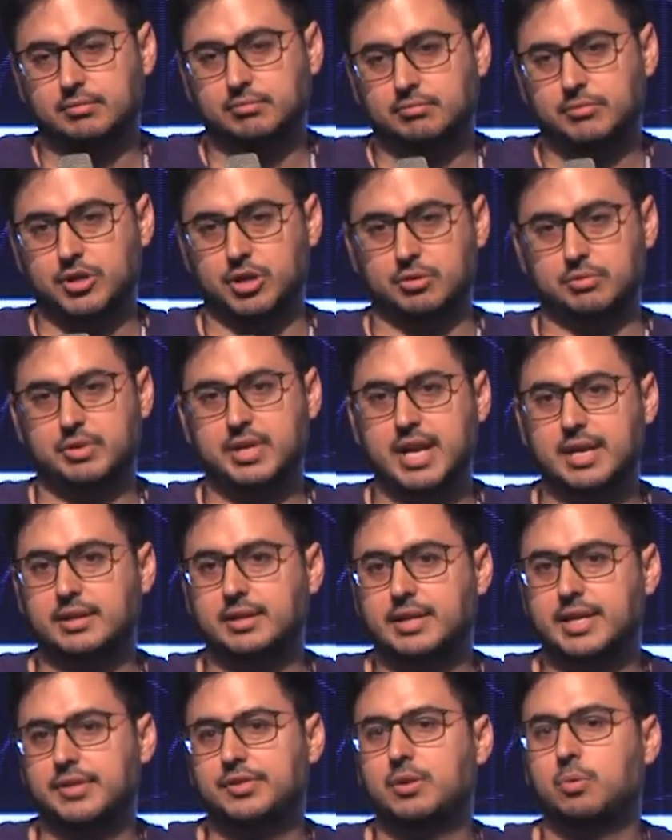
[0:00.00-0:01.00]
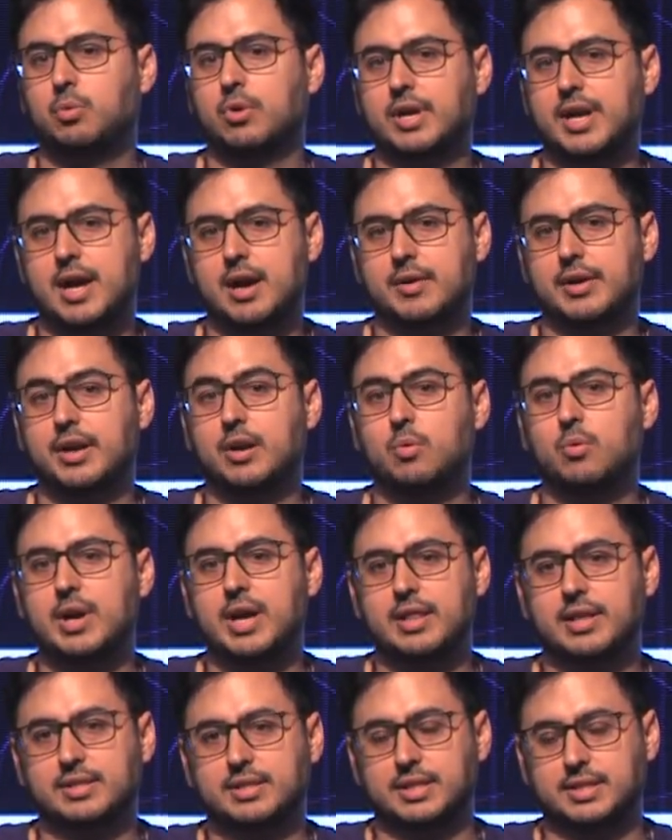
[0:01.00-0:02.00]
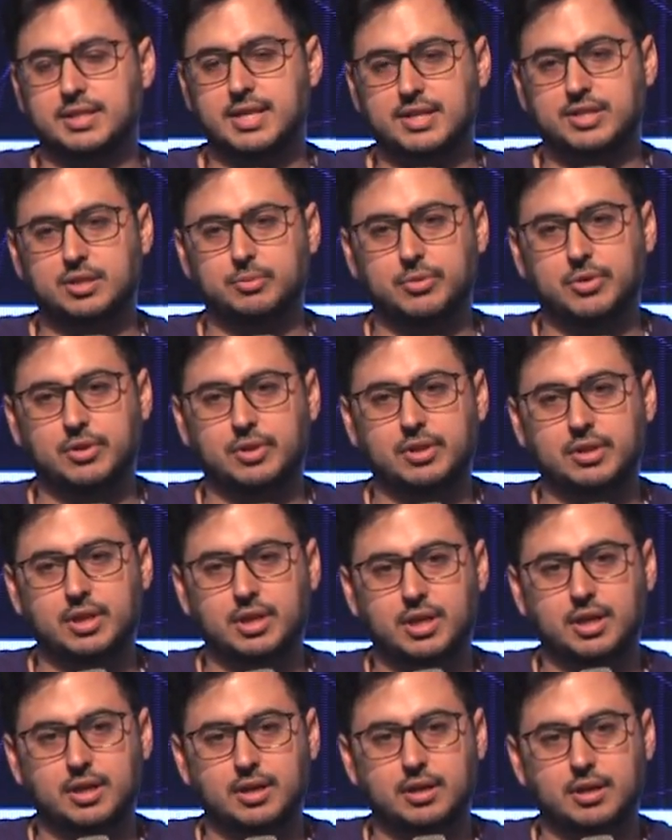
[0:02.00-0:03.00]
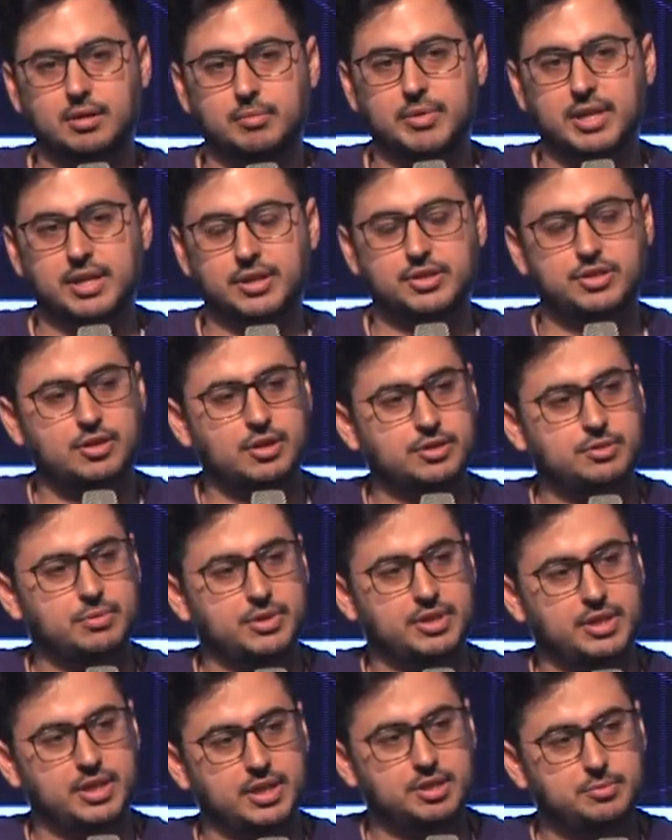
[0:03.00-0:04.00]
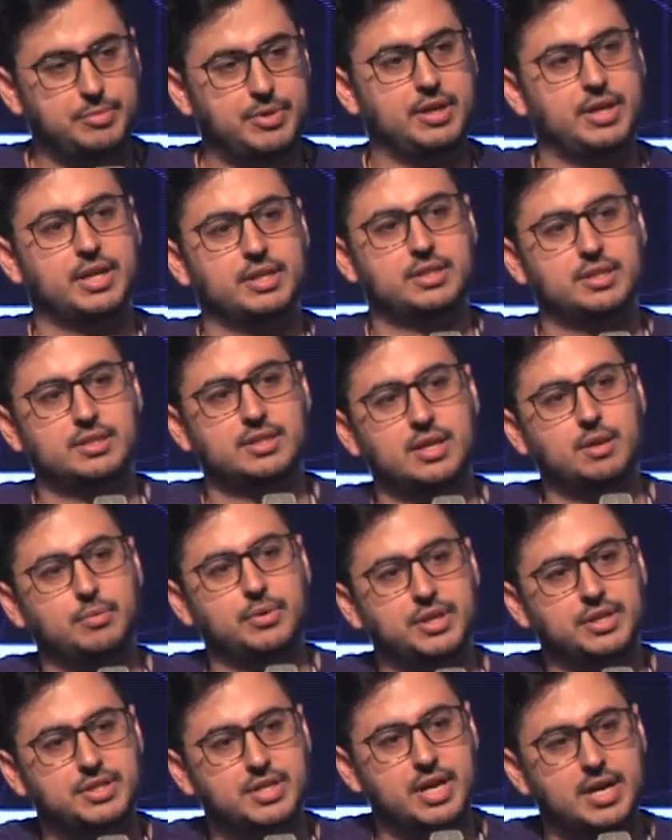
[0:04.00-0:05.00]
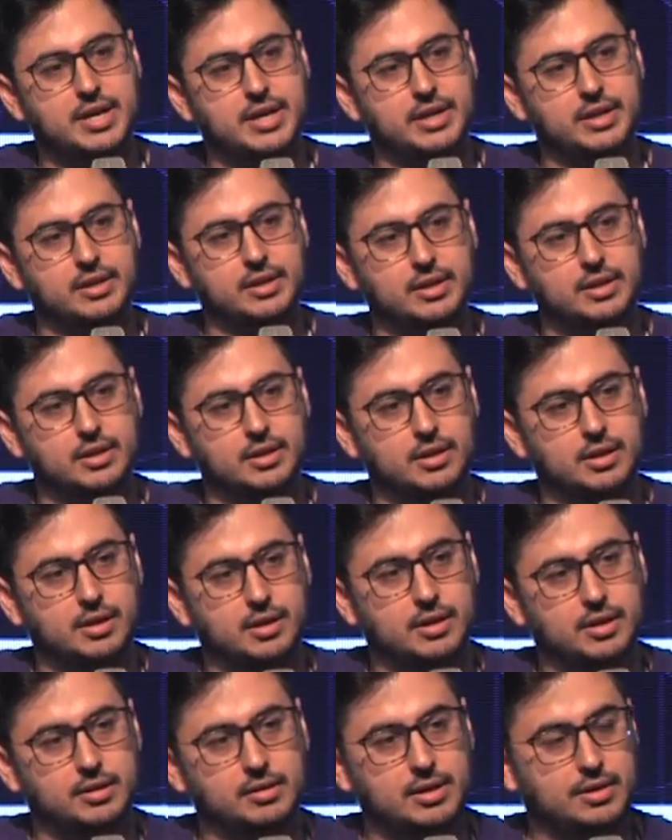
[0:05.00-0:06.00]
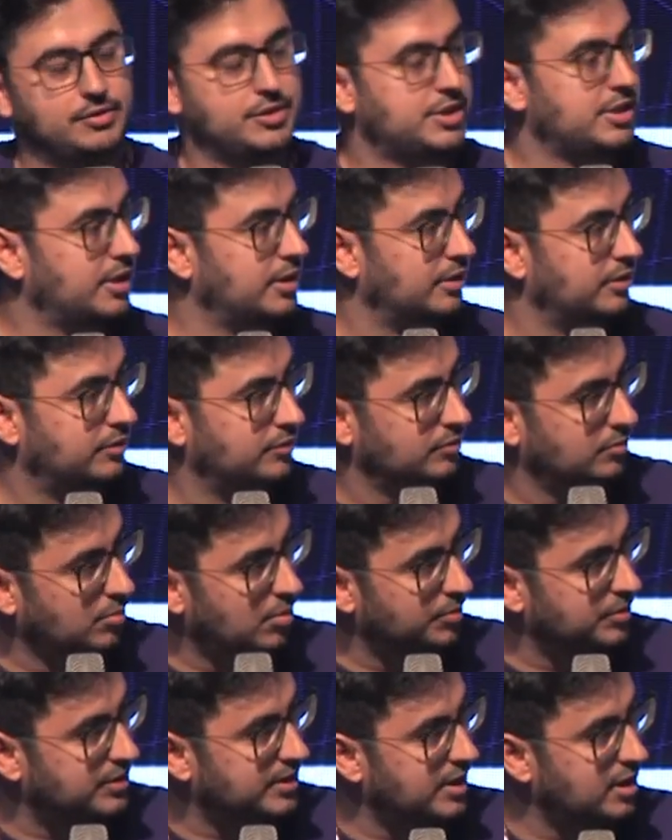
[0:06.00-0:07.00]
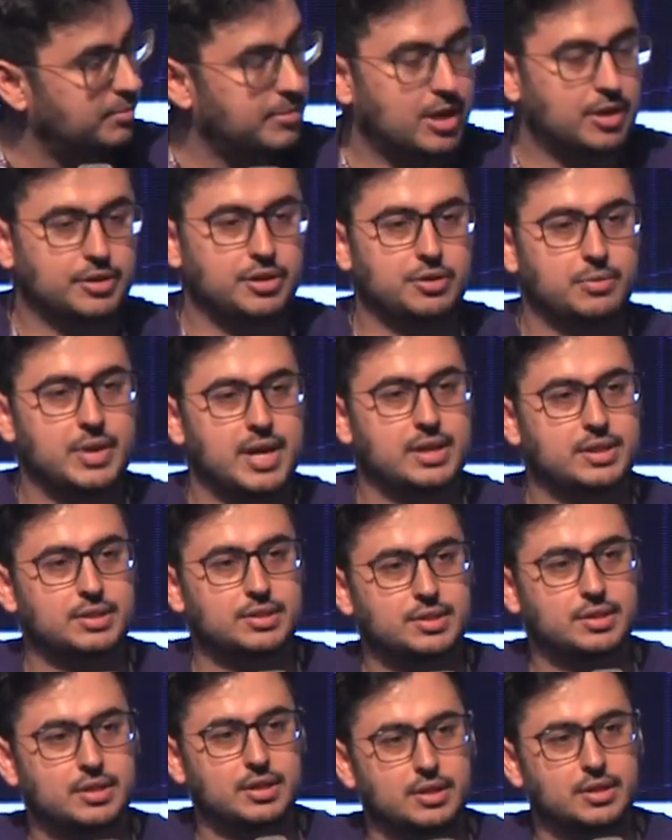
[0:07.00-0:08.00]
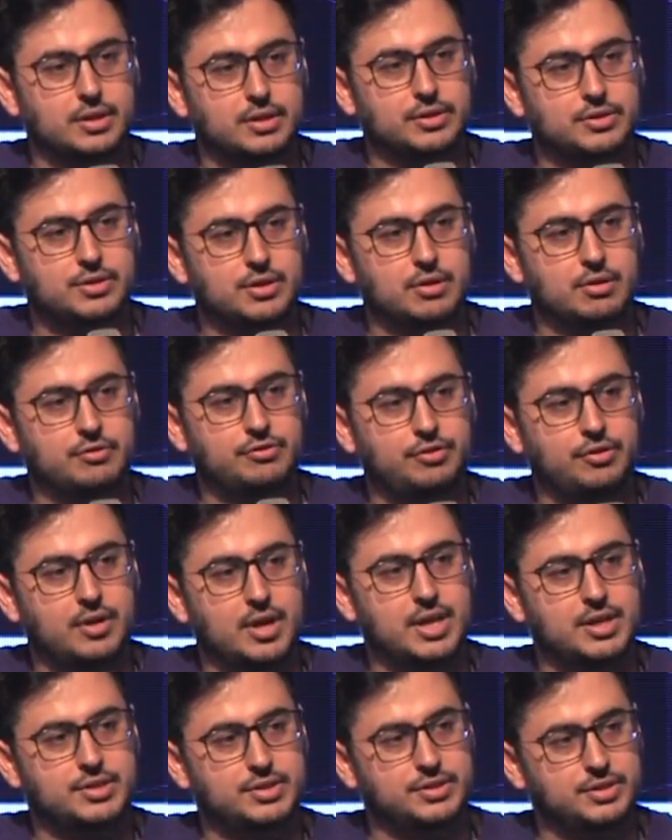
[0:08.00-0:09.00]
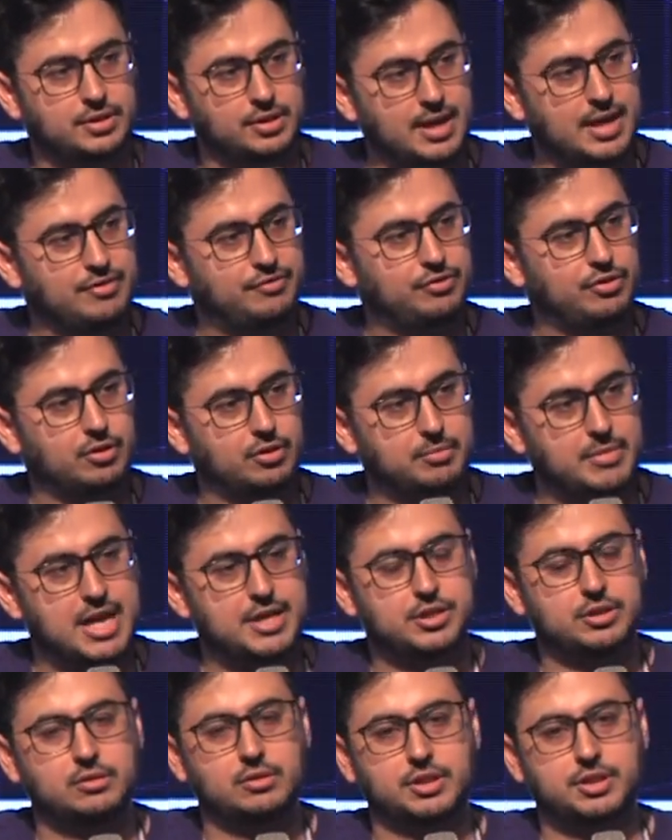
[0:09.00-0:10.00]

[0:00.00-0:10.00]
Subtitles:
you know, get the word out in a way that's accessible. And it starts with the experiences that we're designing, leveraging what was said about UX. So for us, delightful, magical